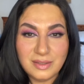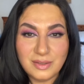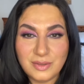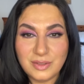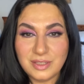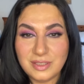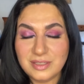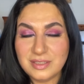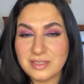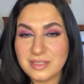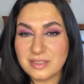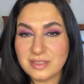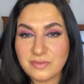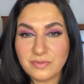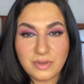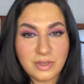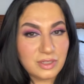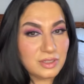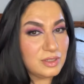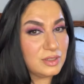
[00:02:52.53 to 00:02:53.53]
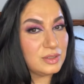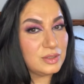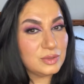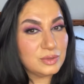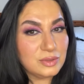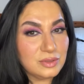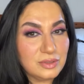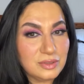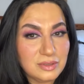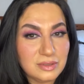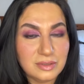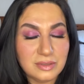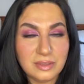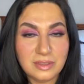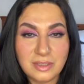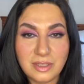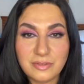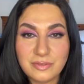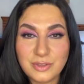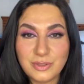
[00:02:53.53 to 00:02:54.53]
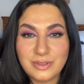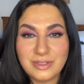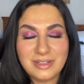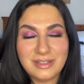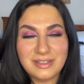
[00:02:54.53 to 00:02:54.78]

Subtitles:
Okay, this is the final look. Love you